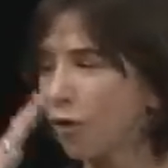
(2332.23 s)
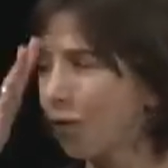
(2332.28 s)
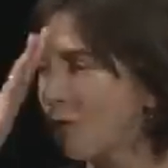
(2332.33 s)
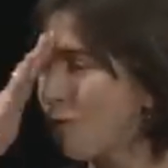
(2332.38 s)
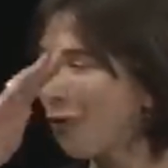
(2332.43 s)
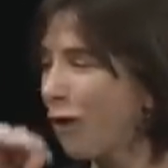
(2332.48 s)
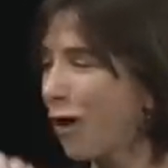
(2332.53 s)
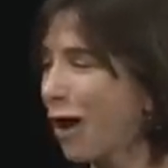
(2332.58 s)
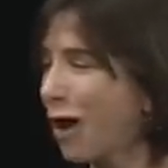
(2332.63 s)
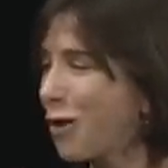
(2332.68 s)

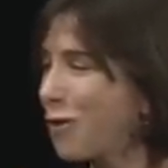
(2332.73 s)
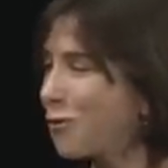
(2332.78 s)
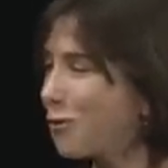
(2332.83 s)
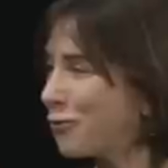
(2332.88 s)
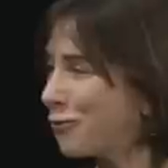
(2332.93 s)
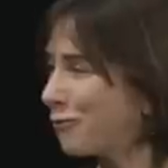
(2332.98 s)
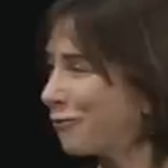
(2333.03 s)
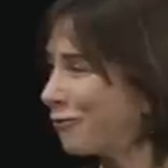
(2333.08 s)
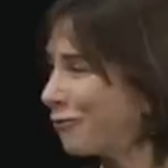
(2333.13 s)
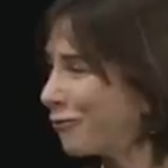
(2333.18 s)
and support
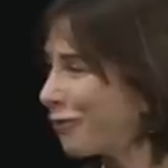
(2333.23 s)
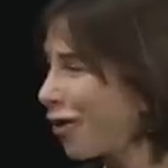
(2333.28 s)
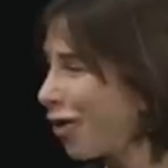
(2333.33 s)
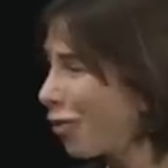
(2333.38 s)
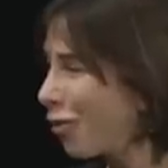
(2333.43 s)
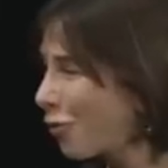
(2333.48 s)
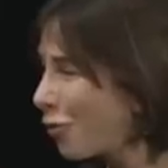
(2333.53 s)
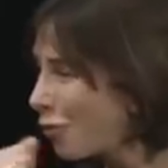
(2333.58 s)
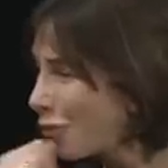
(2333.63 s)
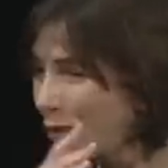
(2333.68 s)
each other and work
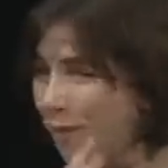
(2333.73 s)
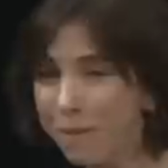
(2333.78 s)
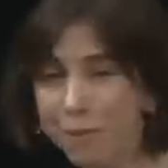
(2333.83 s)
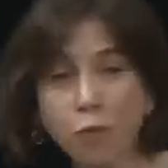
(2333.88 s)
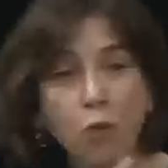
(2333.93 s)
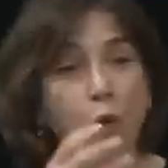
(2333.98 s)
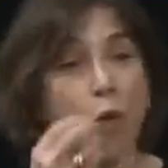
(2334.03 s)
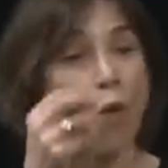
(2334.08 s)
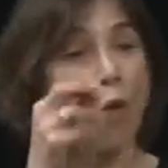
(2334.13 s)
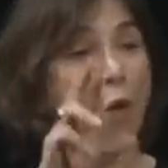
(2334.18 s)
together, I
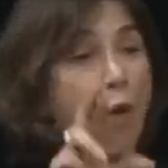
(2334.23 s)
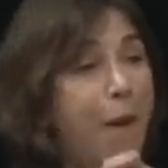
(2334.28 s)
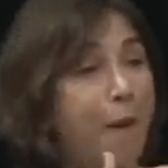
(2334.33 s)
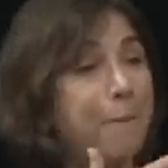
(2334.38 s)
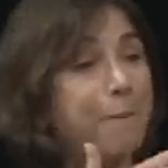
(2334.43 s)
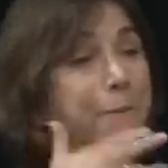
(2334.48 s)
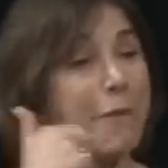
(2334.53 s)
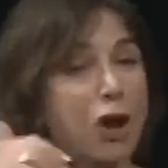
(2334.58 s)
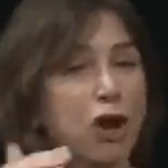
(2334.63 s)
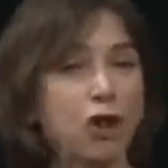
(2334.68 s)
think better
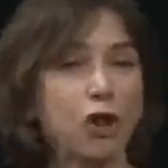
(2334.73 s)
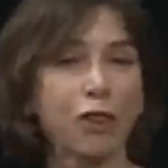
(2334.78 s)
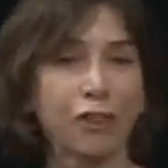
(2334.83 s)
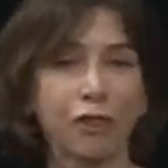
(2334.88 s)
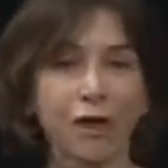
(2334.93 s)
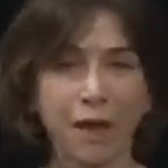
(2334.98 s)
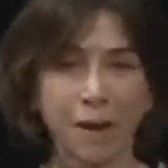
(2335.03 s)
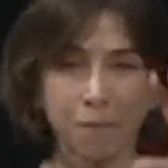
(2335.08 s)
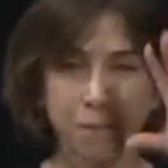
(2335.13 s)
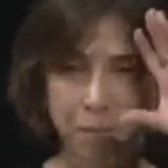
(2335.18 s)
than,
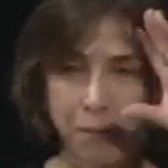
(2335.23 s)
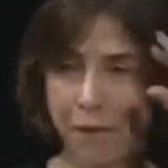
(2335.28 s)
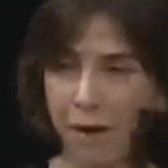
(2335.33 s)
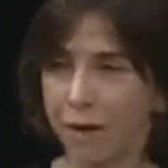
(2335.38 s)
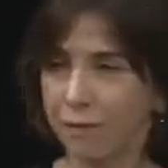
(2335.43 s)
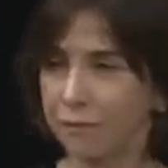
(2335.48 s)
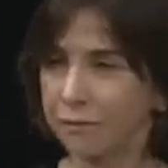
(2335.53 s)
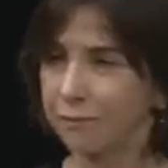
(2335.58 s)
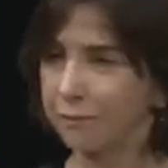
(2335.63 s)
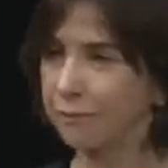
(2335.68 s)
than
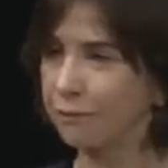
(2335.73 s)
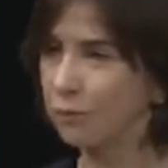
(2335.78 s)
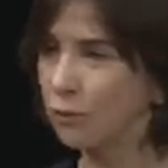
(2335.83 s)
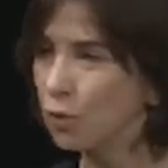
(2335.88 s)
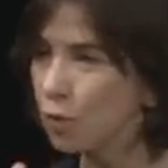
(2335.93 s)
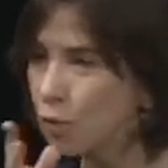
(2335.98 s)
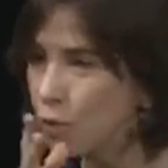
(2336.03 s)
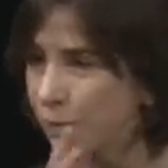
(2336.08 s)
women do